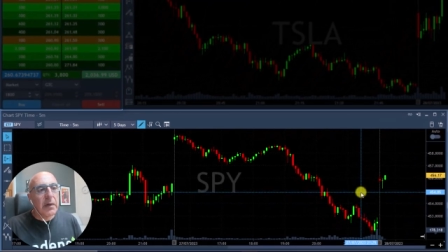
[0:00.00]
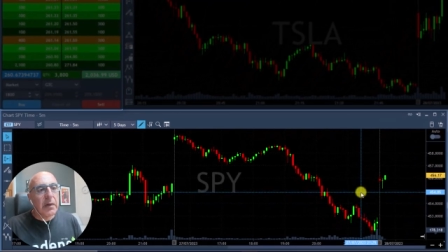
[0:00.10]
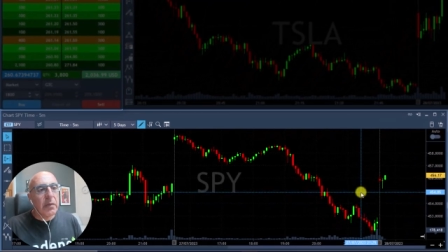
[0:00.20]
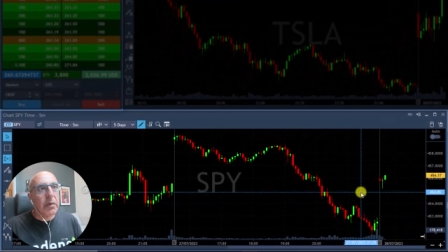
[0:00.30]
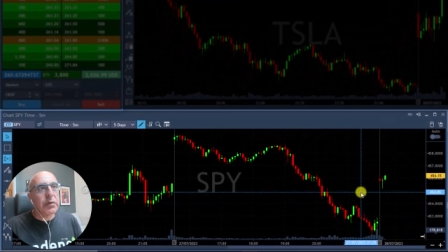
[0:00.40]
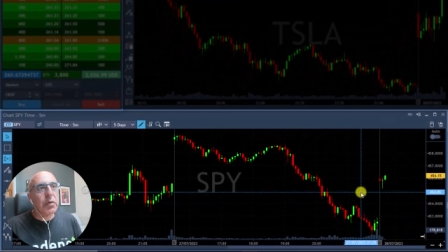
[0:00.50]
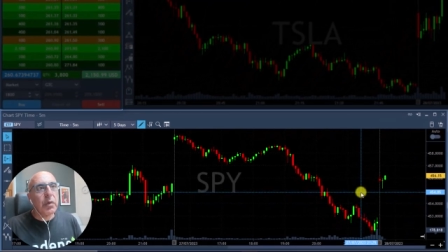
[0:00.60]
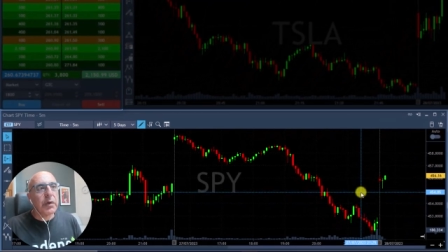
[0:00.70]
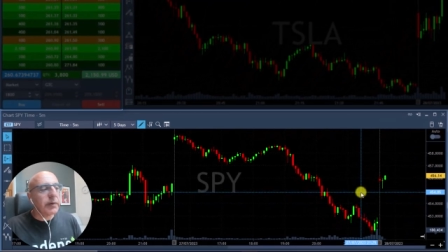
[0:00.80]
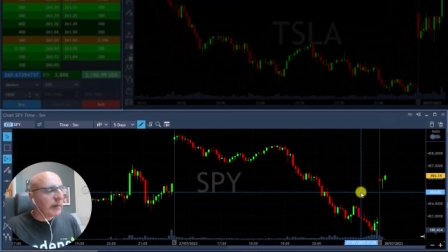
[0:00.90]
What
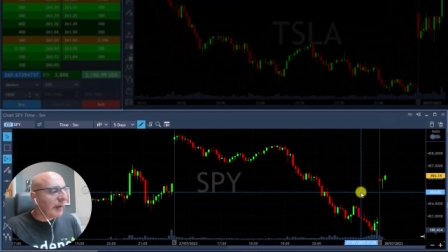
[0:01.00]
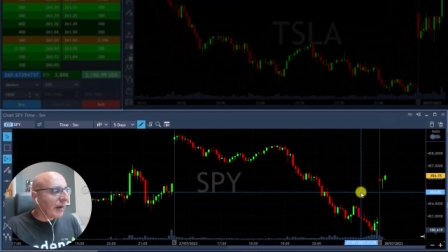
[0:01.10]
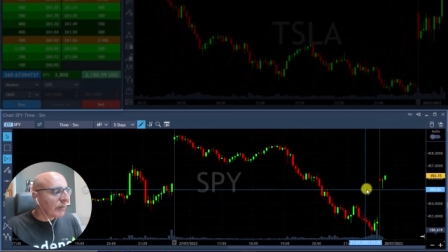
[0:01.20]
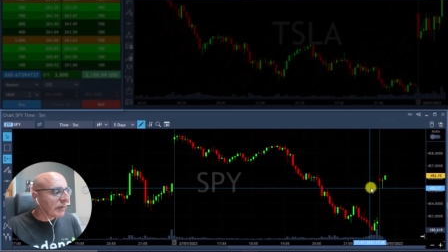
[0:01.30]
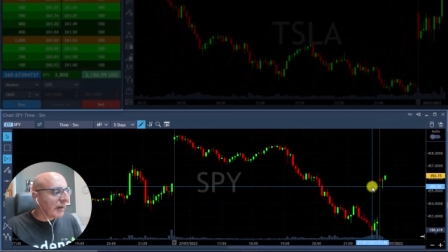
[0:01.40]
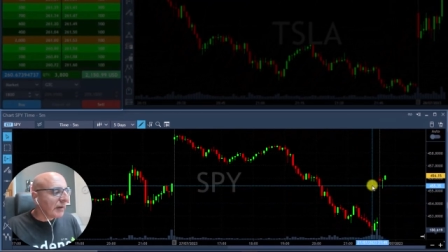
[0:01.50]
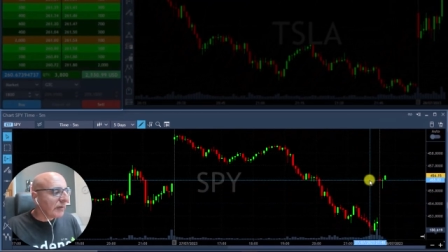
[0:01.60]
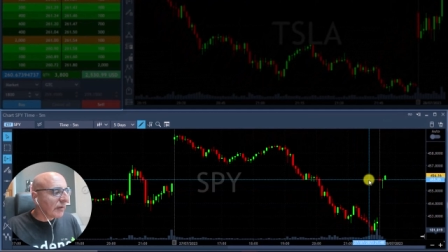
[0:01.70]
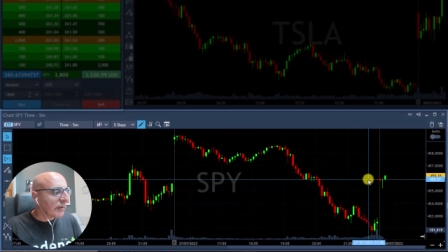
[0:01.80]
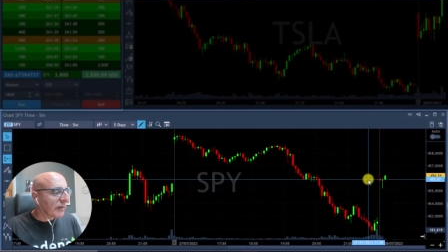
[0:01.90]
was a downtrend
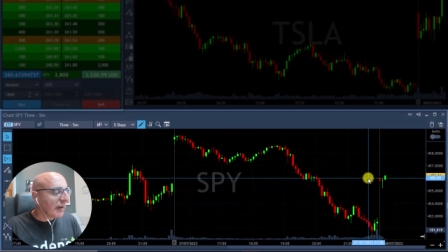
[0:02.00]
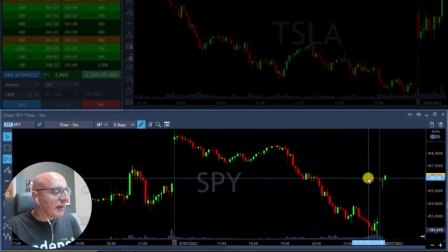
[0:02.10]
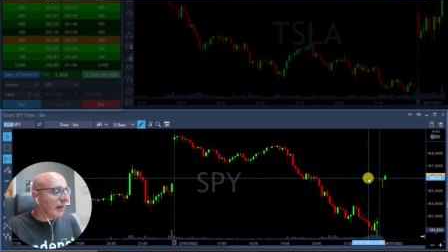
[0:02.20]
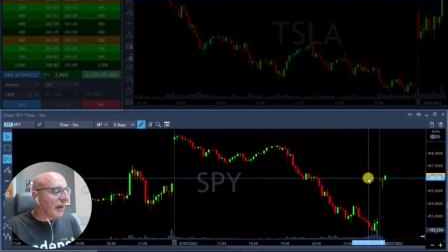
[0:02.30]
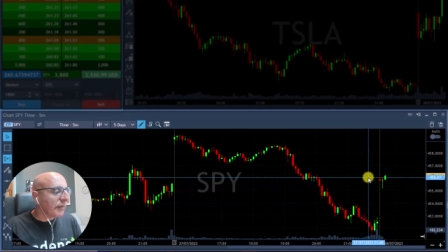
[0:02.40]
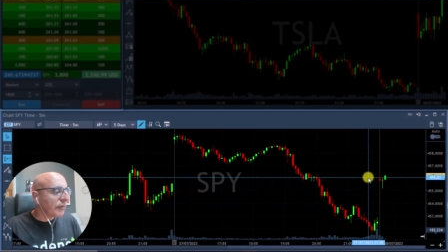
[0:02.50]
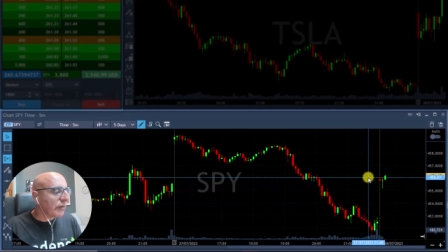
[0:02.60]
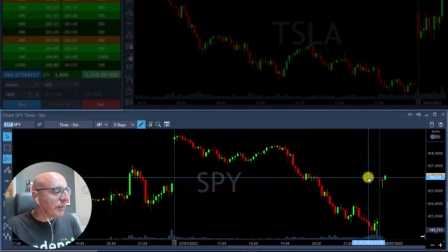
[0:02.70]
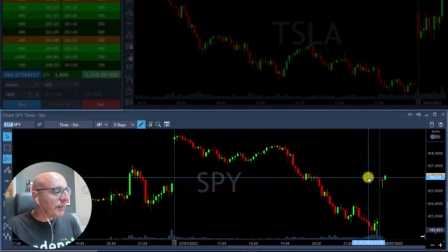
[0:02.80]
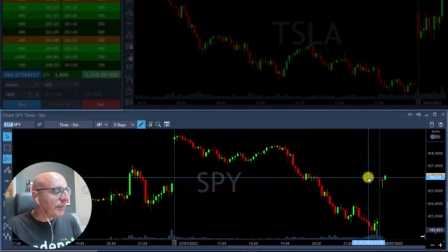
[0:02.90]
just turned
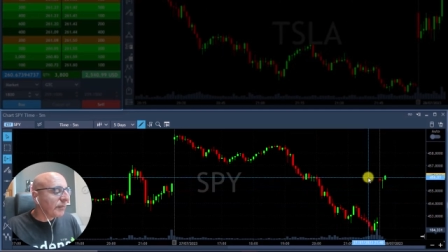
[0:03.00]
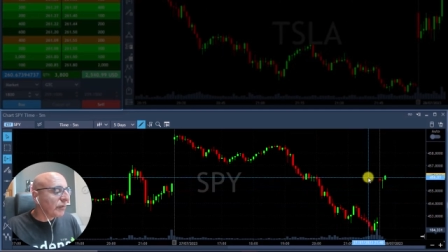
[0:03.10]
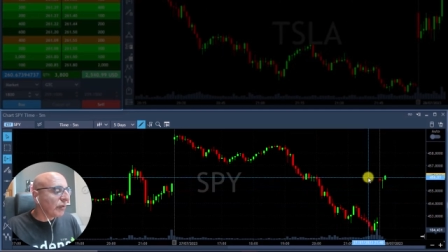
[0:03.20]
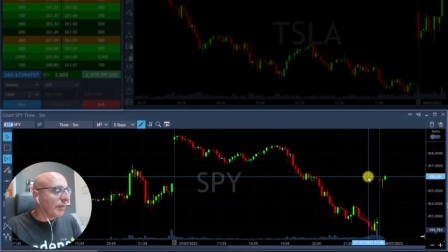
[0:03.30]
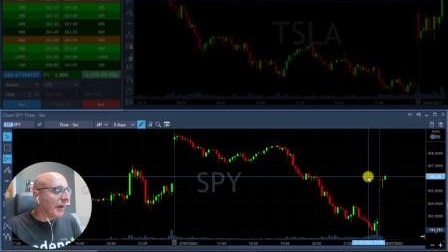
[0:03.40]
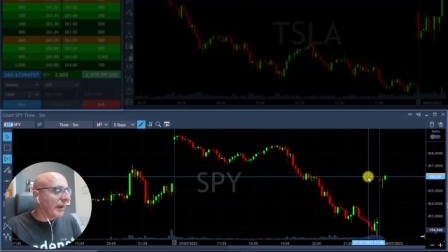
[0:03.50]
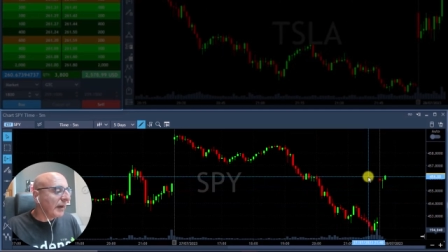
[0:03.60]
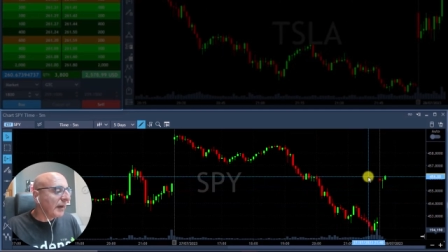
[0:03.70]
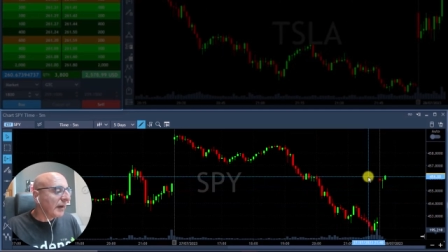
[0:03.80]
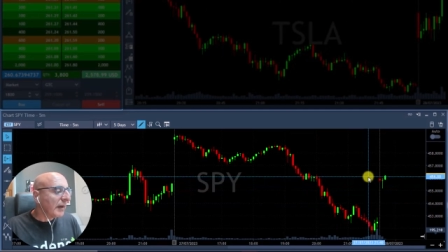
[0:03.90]
out to be
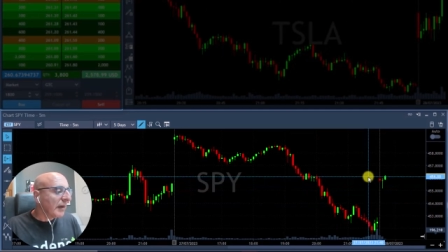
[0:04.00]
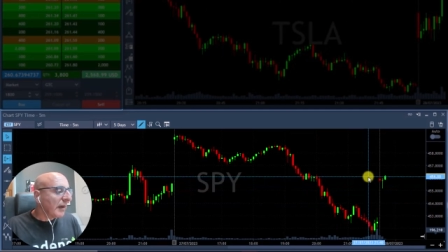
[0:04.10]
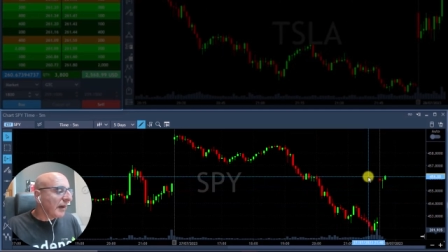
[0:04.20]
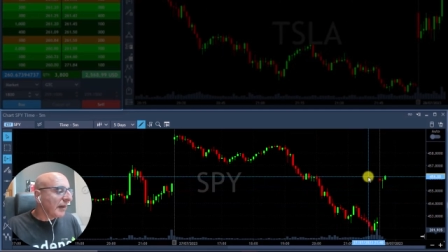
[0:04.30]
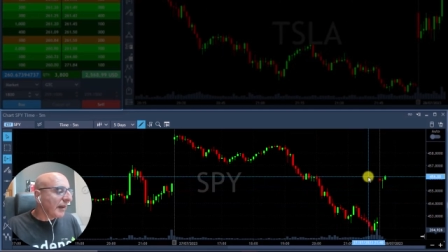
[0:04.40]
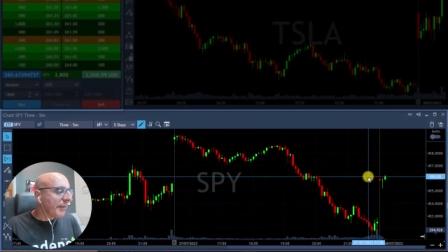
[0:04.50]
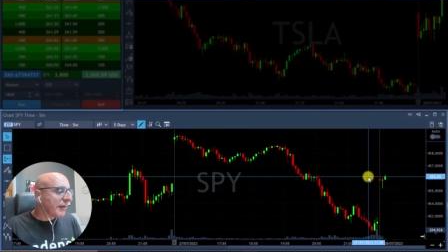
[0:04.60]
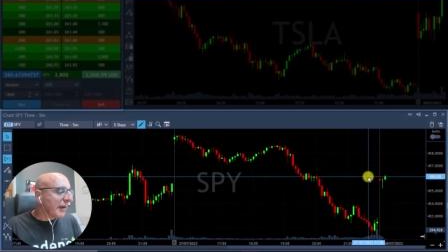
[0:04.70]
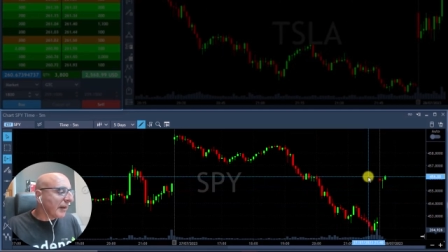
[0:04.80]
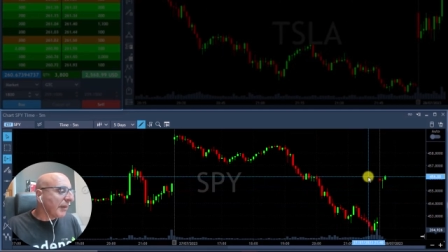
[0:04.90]
an
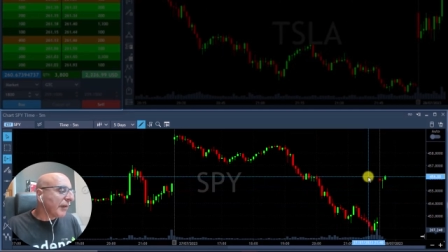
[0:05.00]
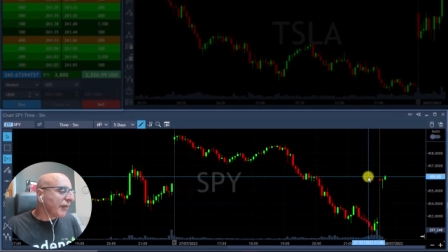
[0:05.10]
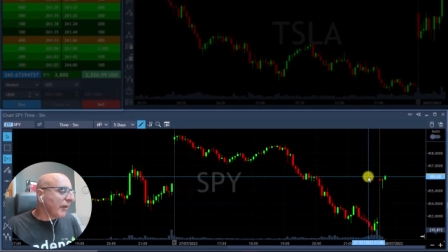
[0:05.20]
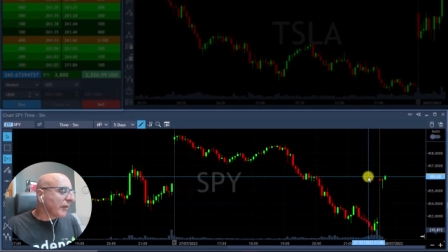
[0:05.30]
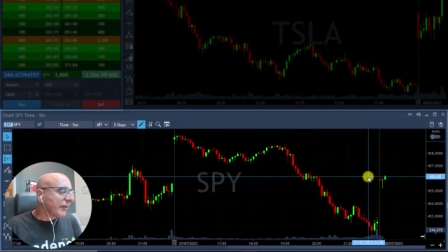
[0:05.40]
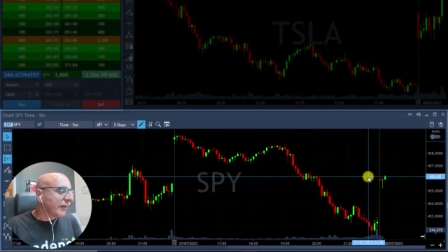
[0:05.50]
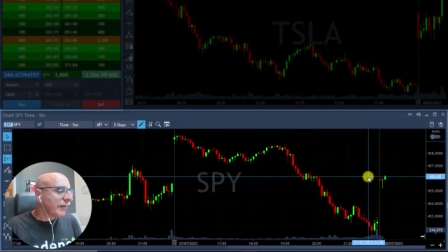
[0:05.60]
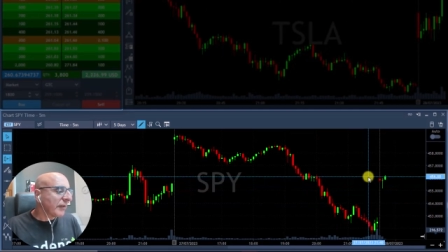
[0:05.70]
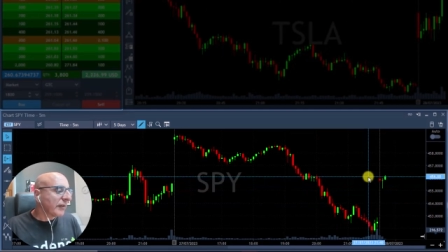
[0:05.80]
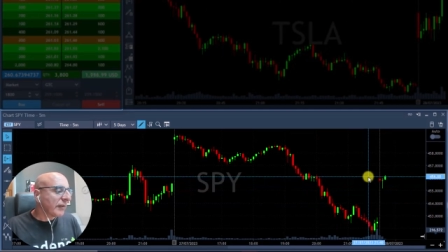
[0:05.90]
uptrend. I mean, of course,
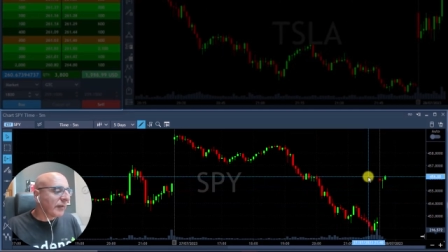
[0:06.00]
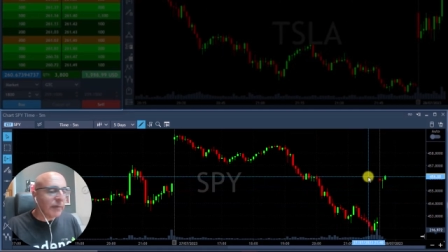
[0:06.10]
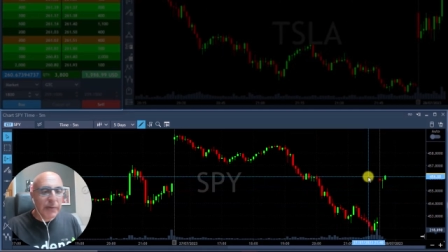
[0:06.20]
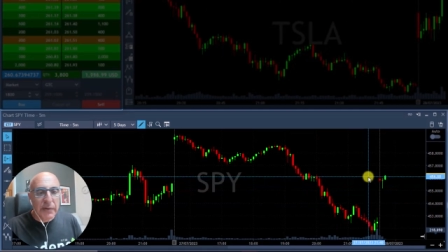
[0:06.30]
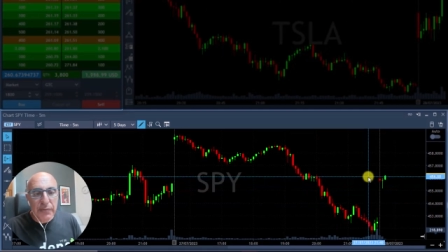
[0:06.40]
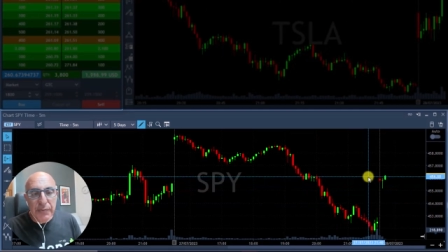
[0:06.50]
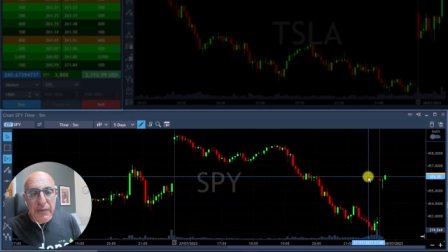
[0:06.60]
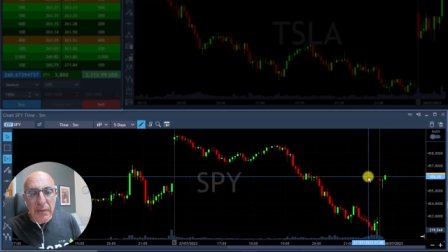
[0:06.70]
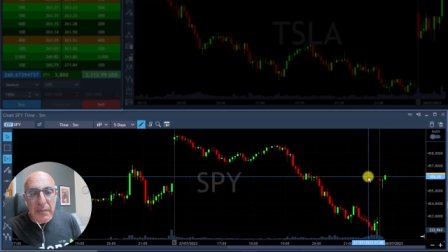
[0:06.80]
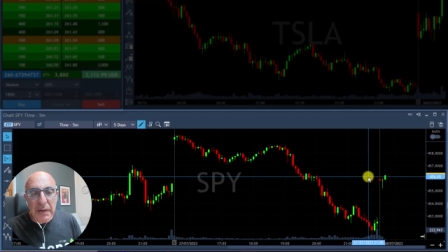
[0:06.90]
just the first
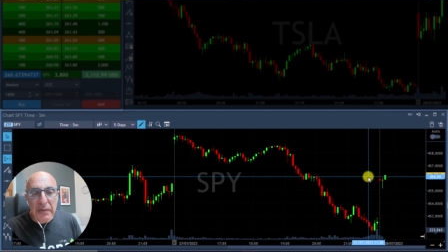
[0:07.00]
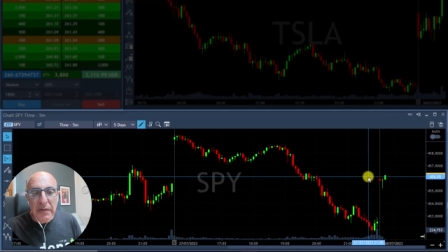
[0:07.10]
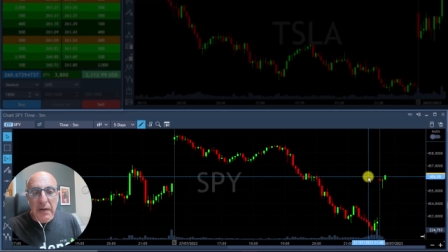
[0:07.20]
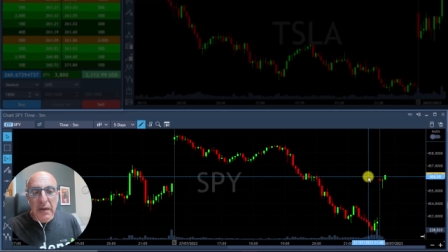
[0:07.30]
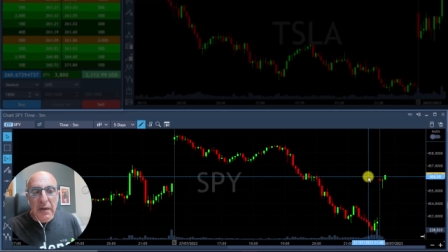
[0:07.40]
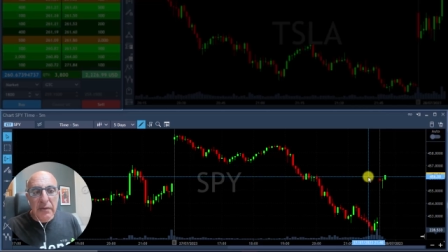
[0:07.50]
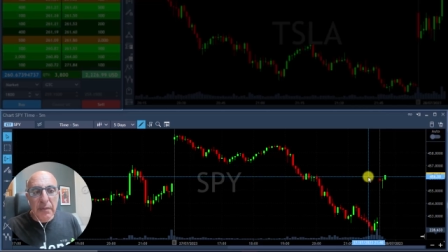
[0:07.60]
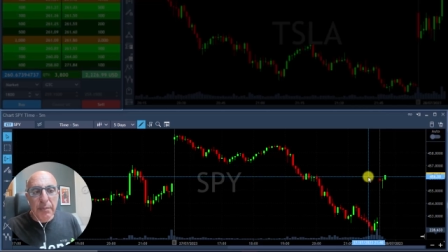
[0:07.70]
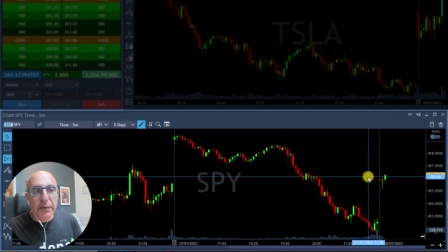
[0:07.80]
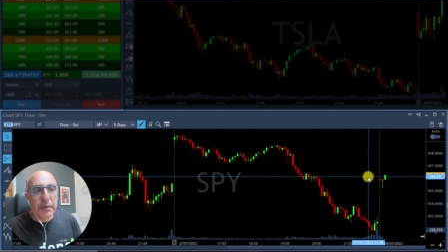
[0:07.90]
15 minutes. It's
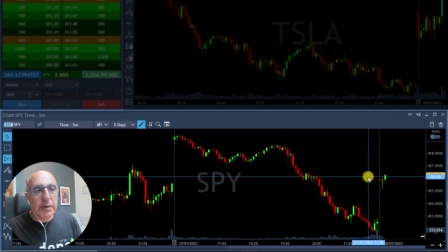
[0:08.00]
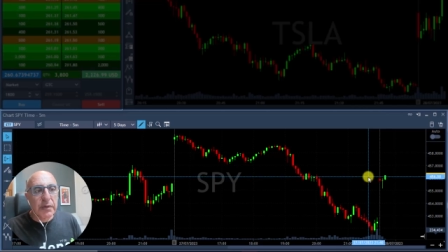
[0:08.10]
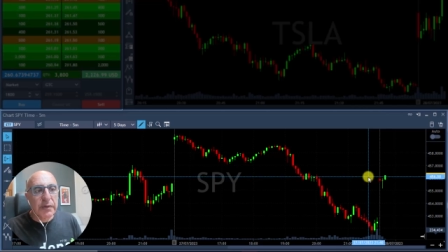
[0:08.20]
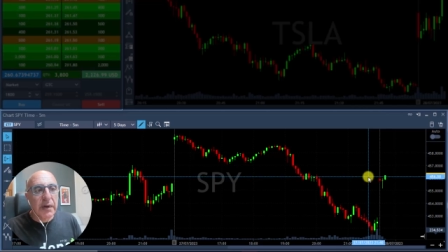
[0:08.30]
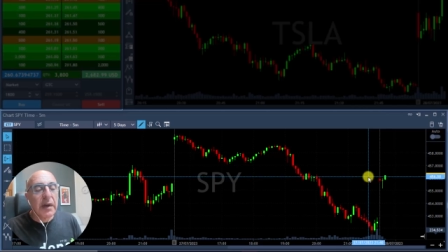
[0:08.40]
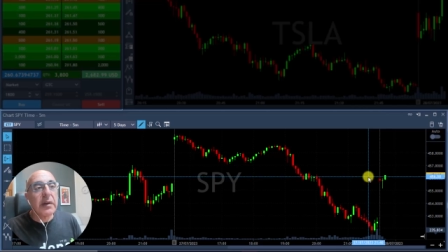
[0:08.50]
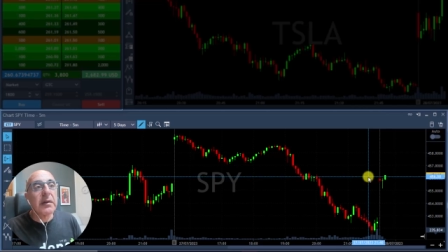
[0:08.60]
impossible to say.